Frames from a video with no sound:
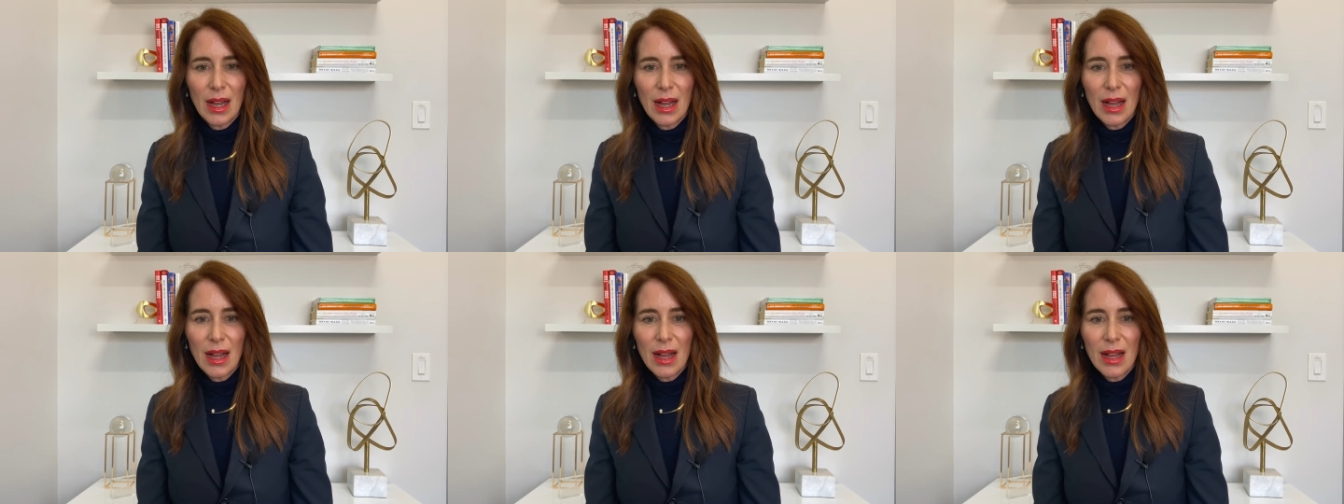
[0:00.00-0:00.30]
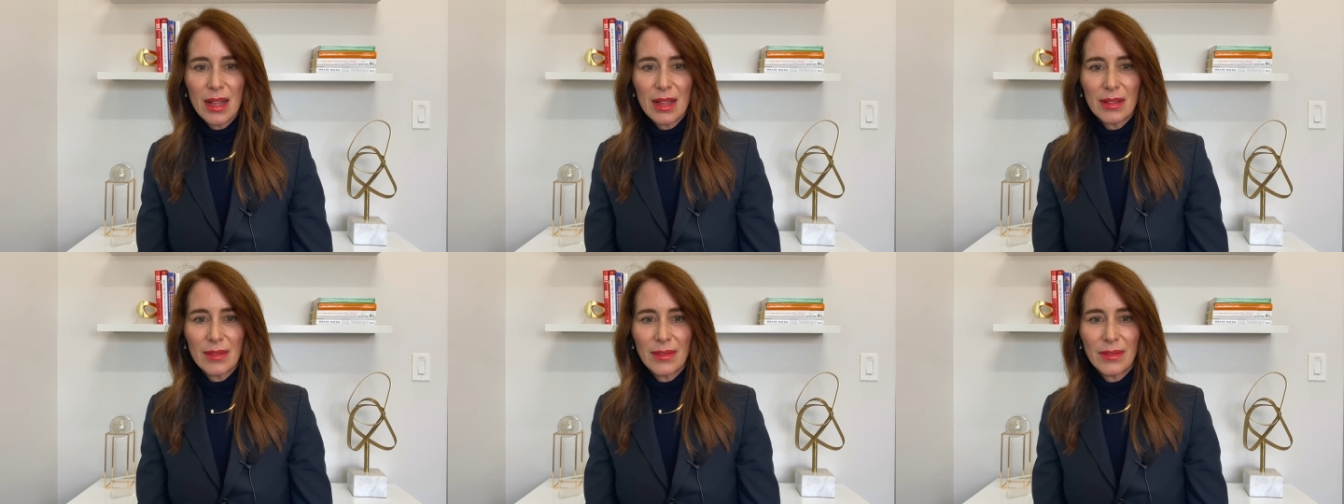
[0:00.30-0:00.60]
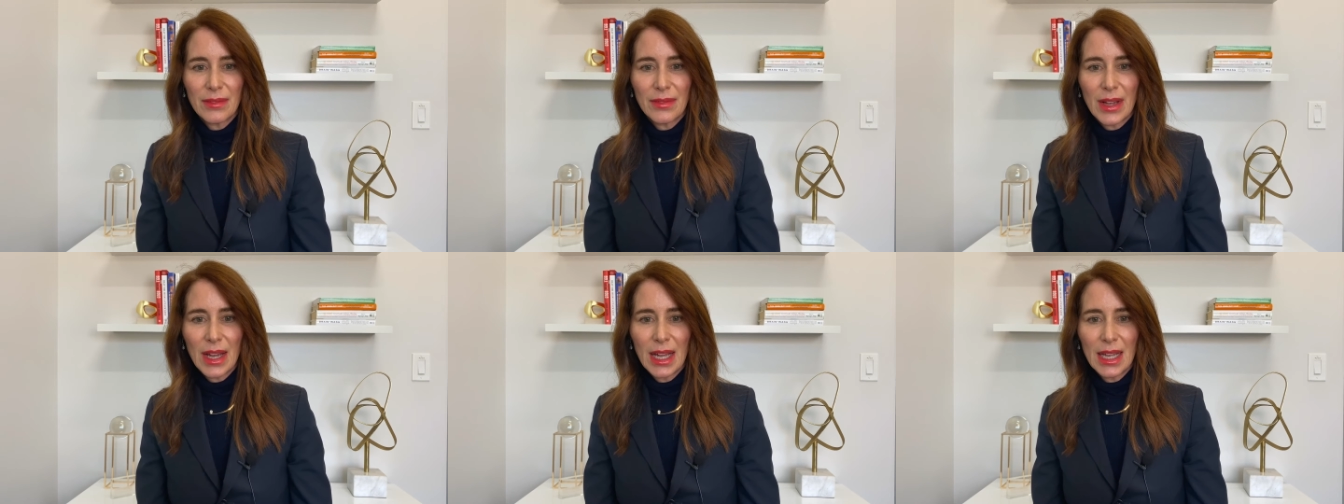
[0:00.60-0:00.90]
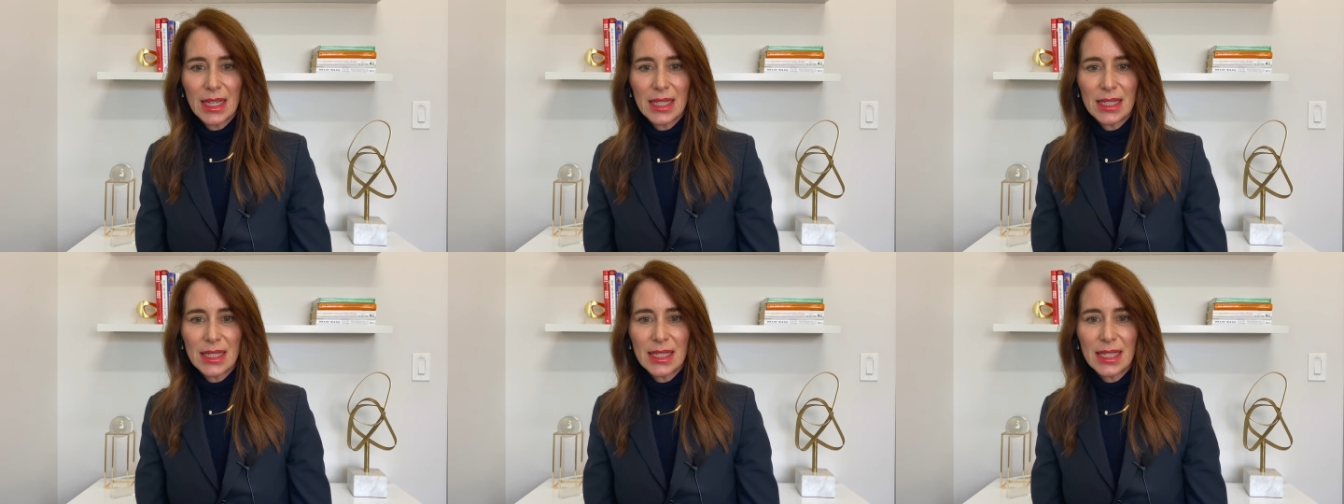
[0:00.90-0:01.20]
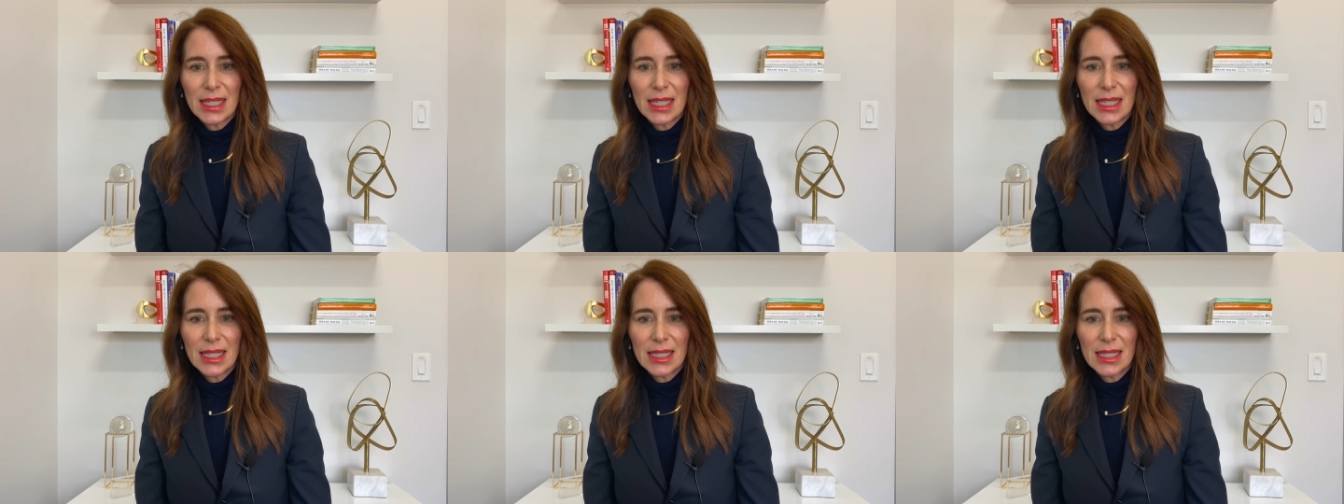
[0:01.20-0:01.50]
I'll find
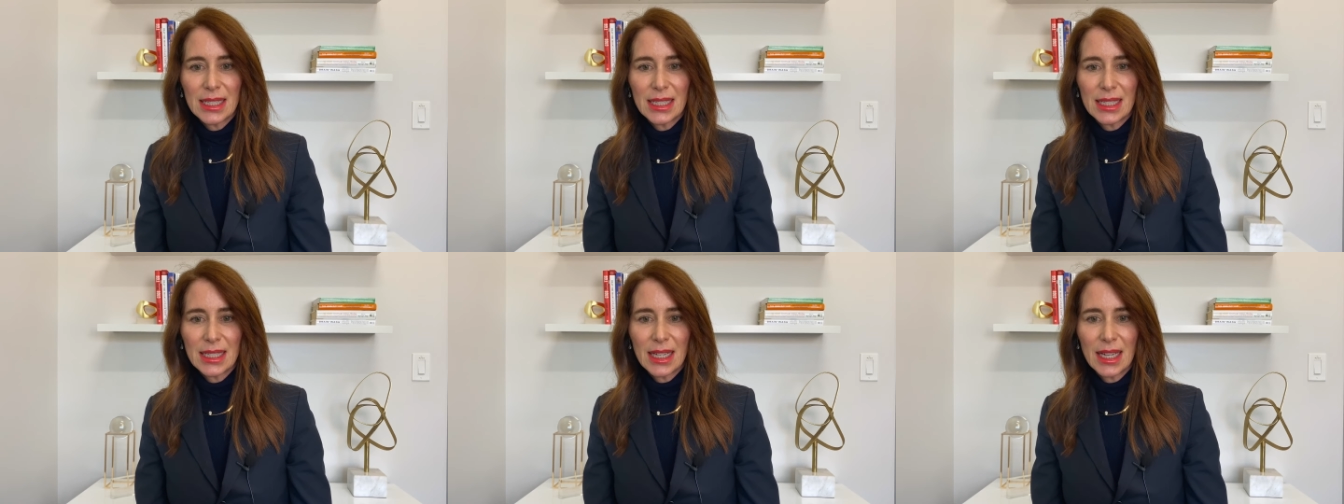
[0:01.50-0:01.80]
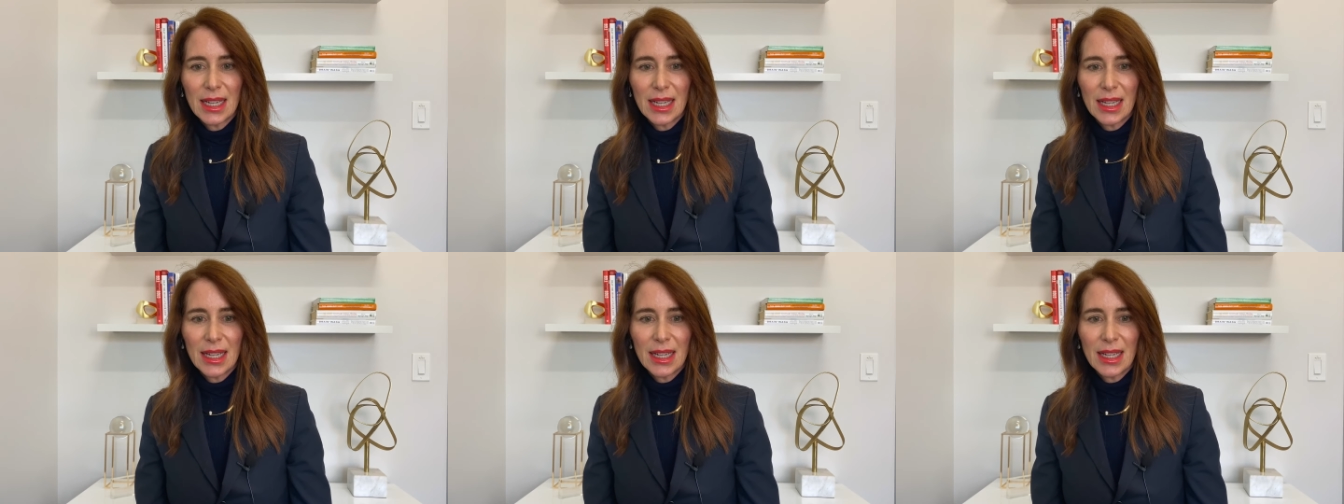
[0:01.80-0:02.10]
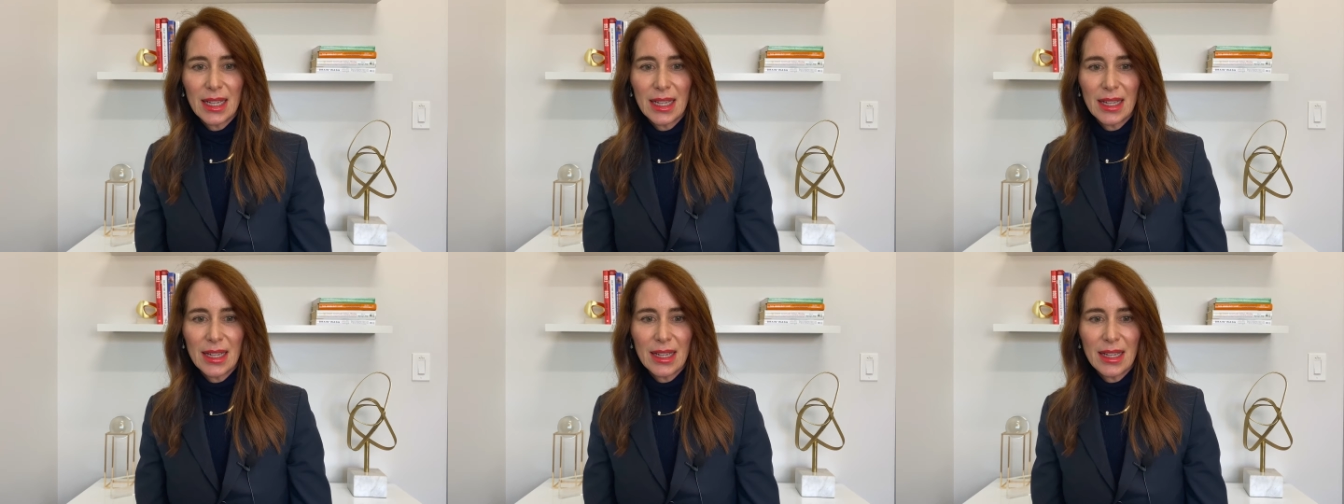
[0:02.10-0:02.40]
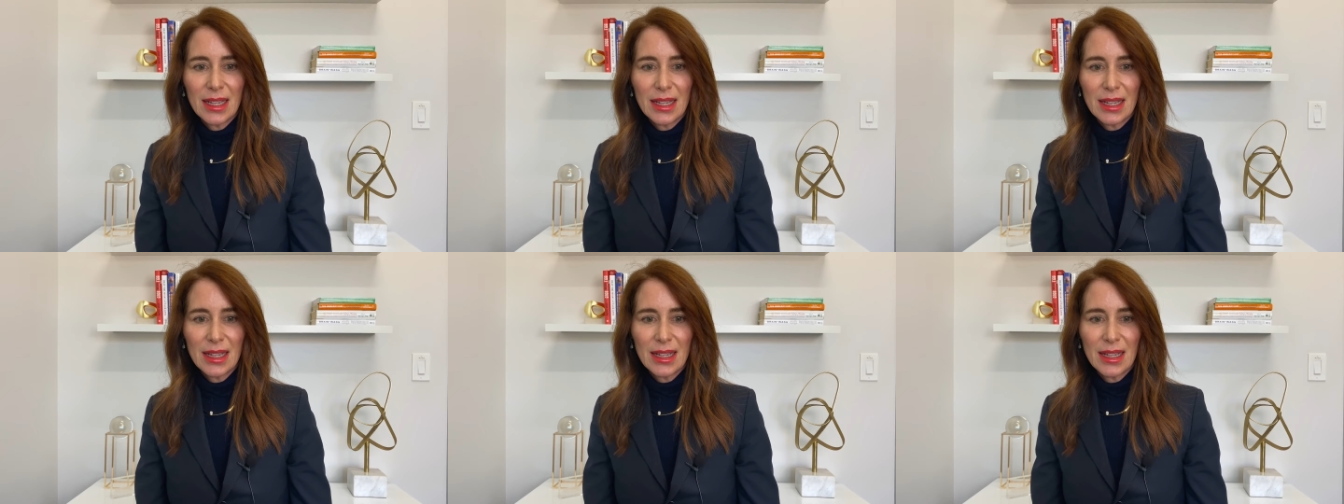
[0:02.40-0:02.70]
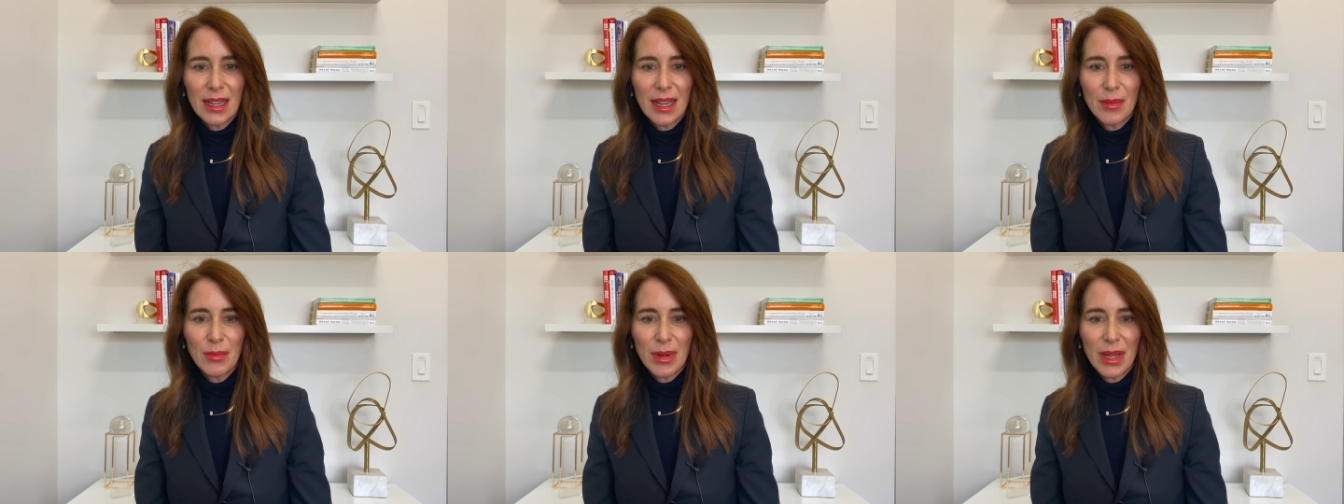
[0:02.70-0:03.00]
it.
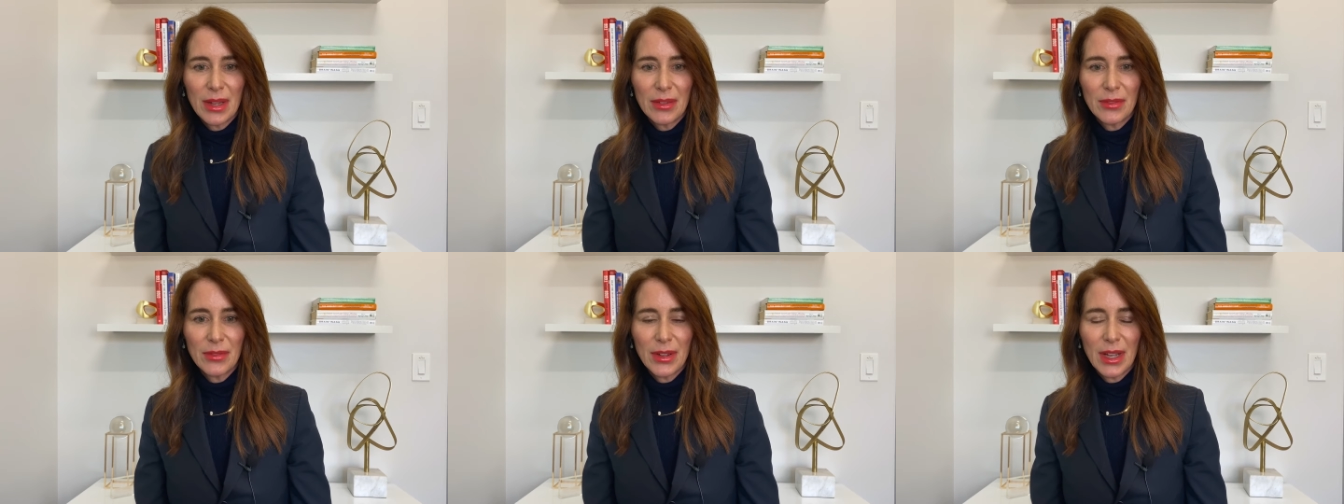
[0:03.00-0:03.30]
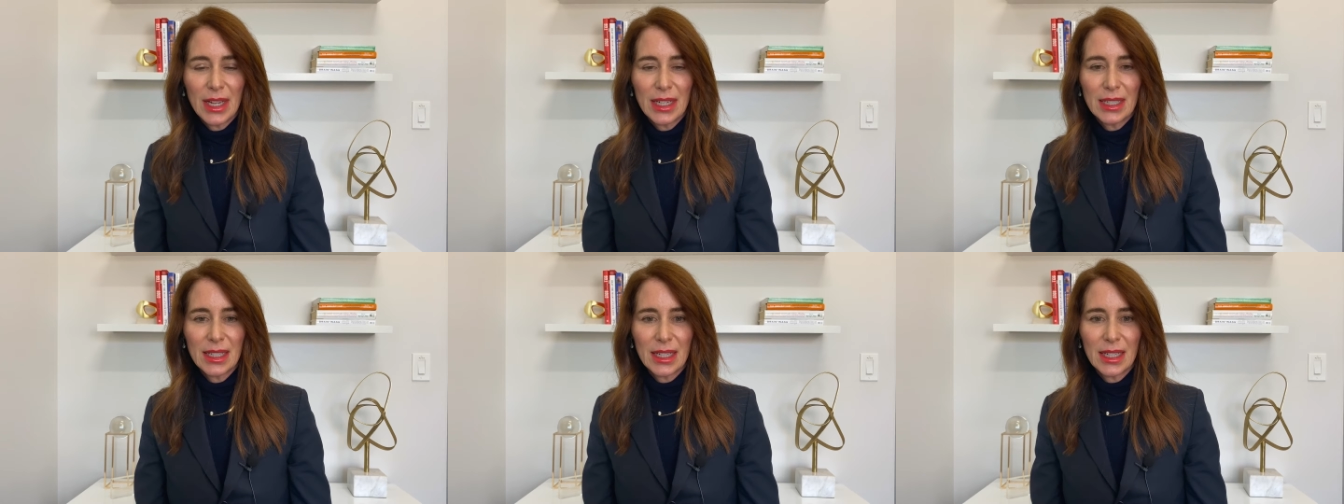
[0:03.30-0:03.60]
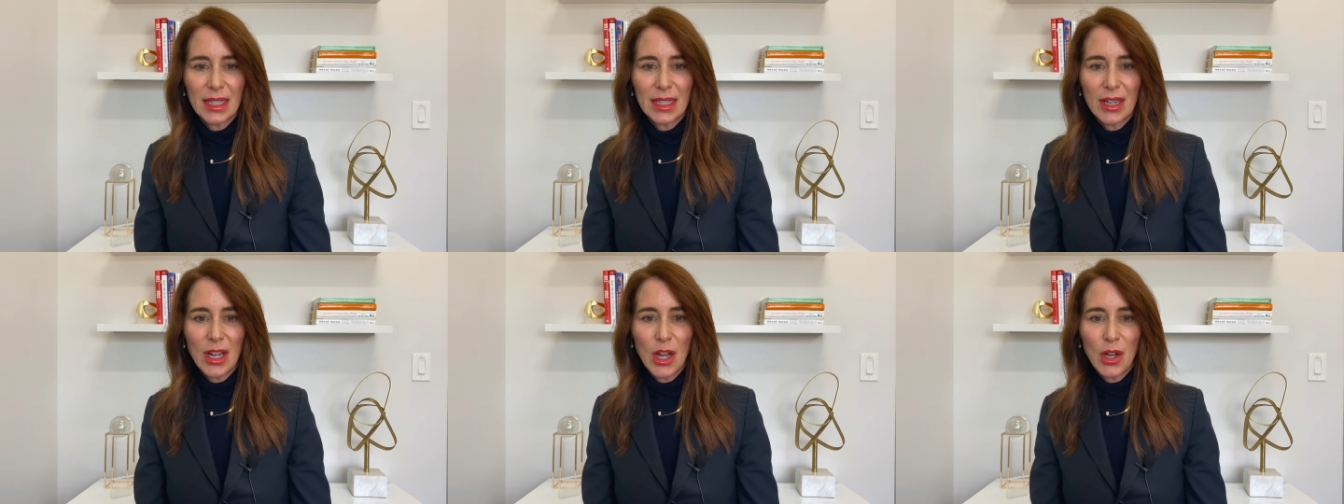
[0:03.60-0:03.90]
I'm not finding it.